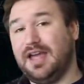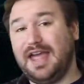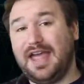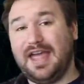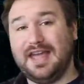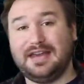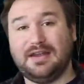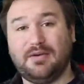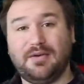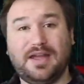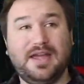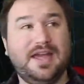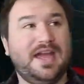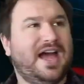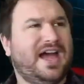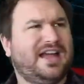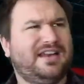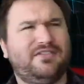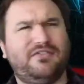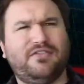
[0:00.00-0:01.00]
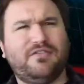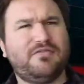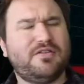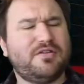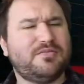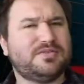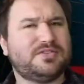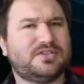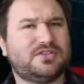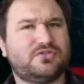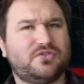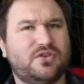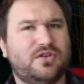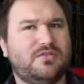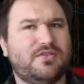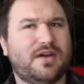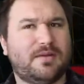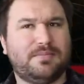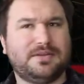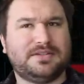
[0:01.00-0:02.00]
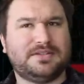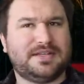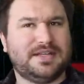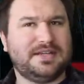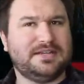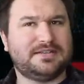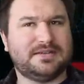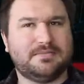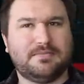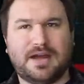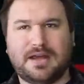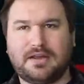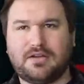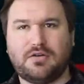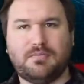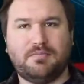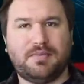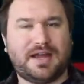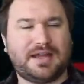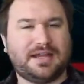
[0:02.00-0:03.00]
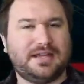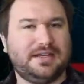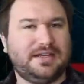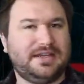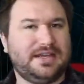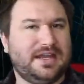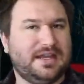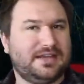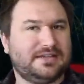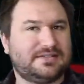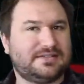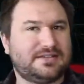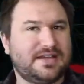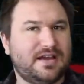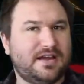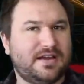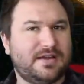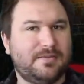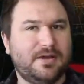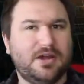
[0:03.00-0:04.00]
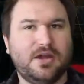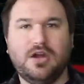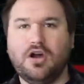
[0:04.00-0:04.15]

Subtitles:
Anyway, and if the rumours are true that Batista might come back in a year's time,